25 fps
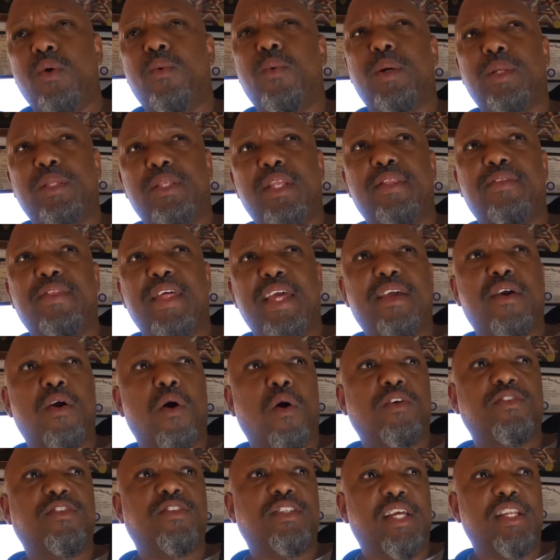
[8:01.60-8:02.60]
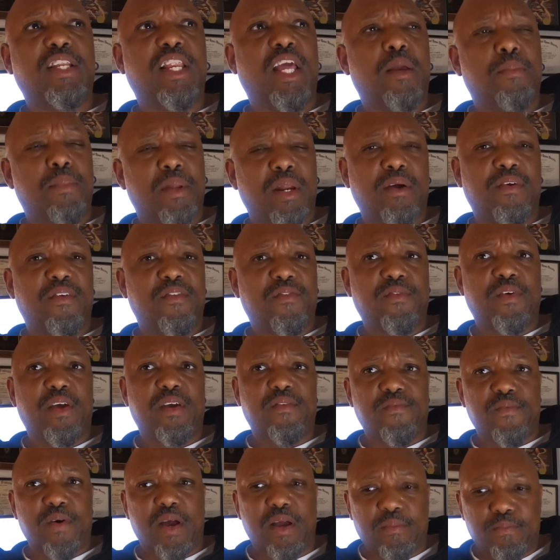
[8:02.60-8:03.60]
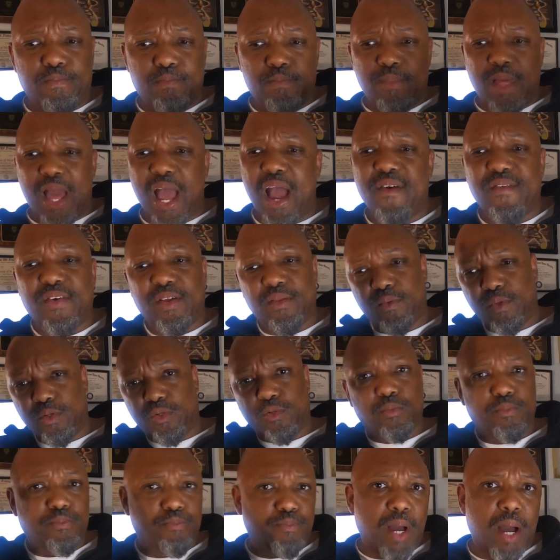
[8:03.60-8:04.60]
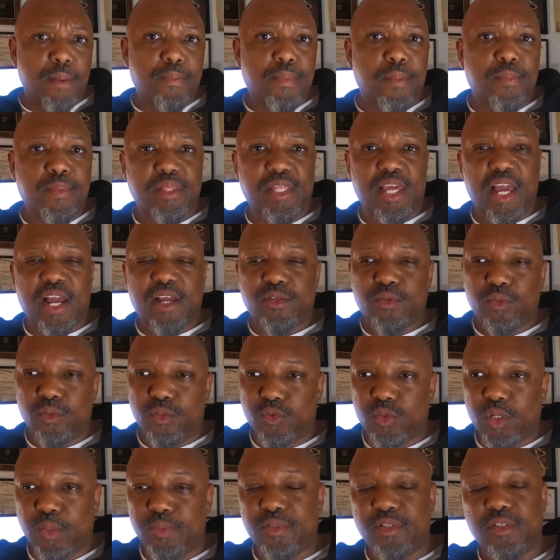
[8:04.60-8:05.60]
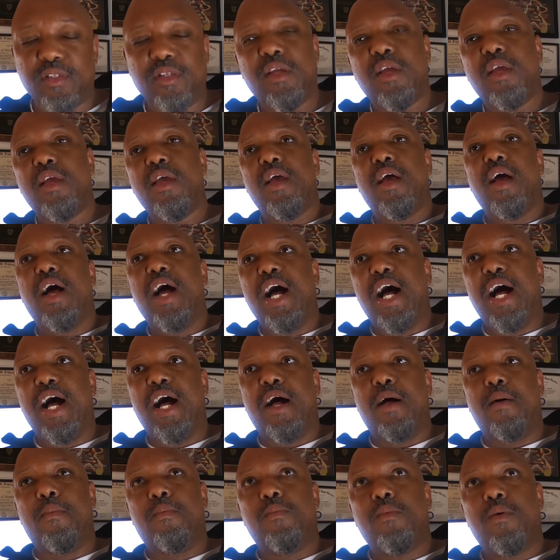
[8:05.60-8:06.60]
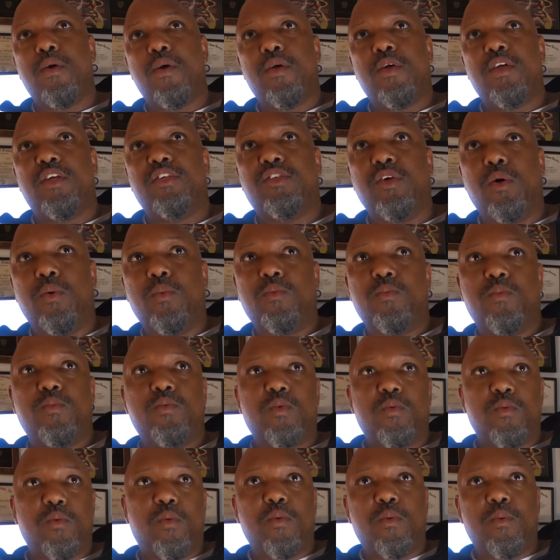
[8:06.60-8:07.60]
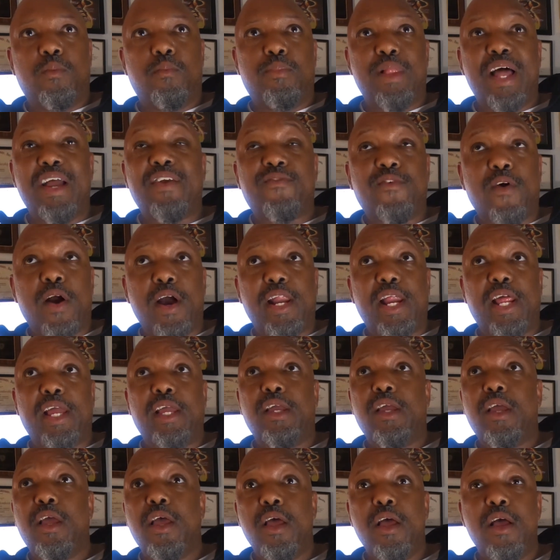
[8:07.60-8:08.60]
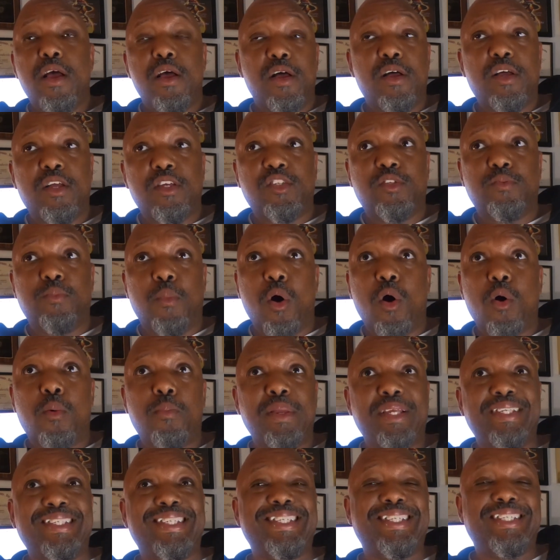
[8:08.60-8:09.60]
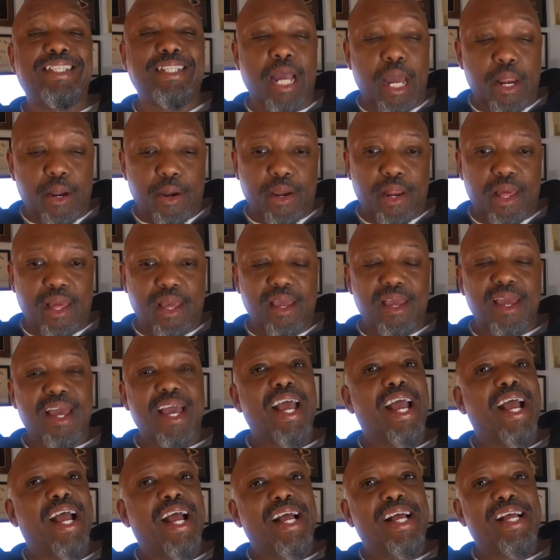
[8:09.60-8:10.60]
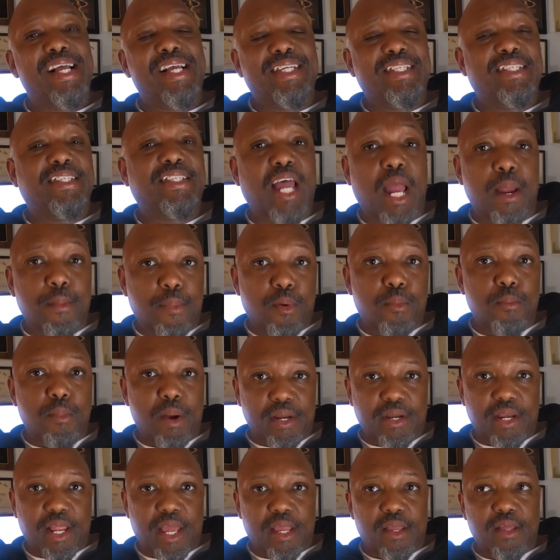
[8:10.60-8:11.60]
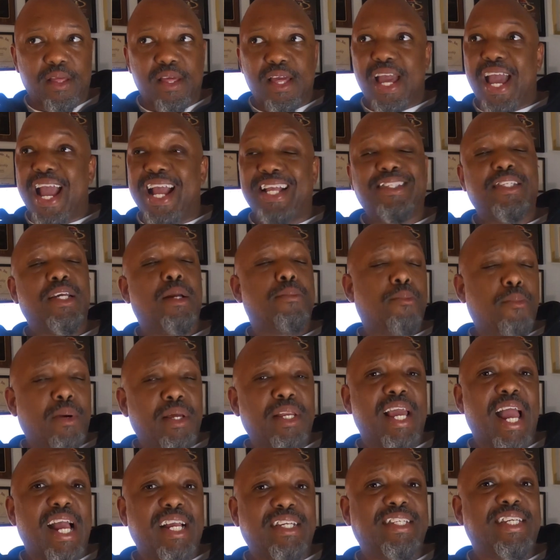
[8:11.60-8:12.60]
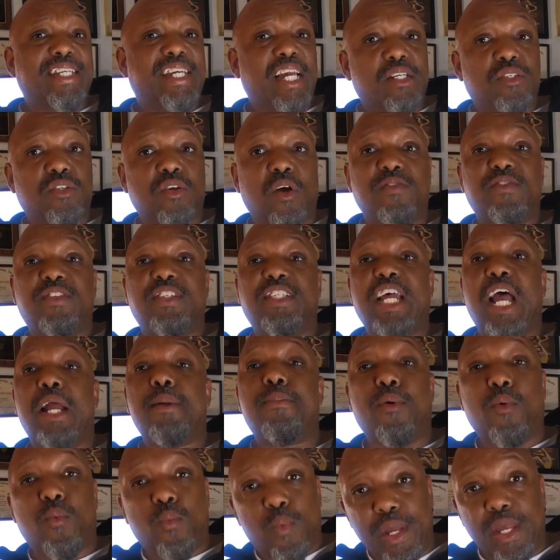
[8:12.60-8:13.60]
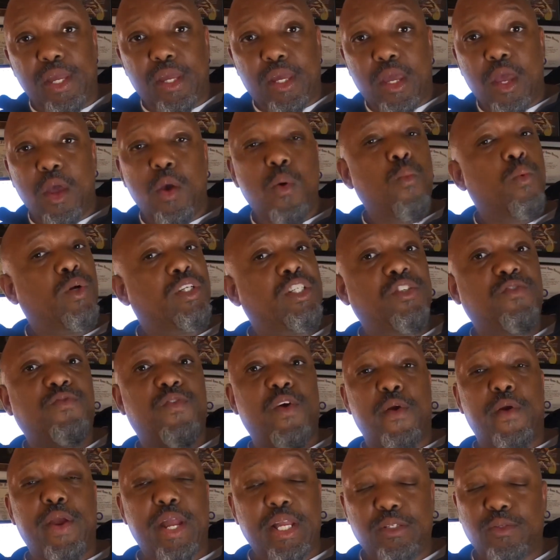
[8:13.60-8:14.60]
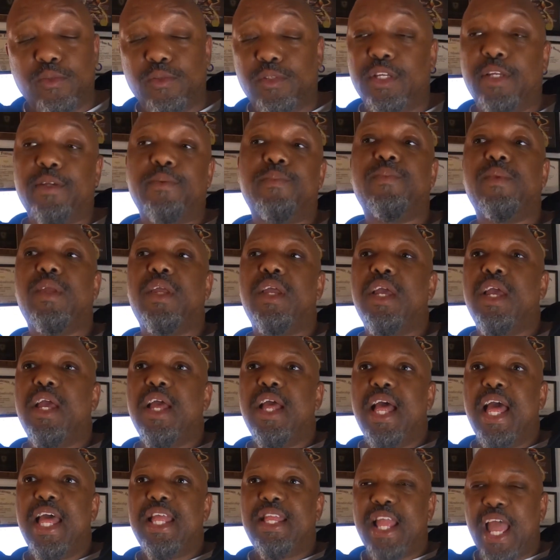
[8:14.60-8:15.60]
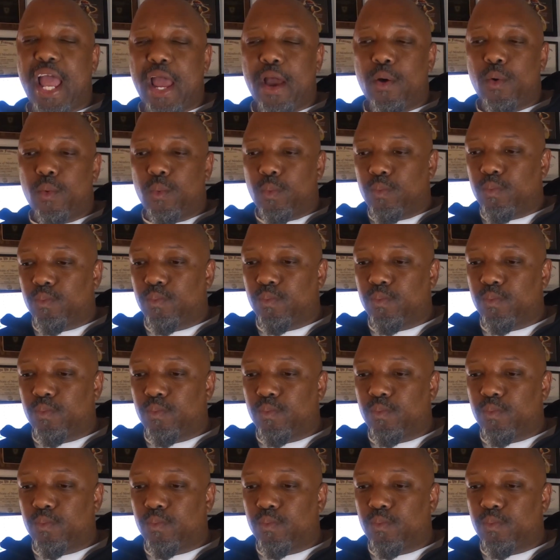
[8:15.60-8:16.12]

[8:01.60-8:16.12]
know what they call Sunday, but if, if, I have it, it'll pop up in the actual description. Uh, so Black Friday, Small Business Saturday, Cyber Monday. And Cyber Monday actually kicks off Cyber Week, which is very interesting. Now,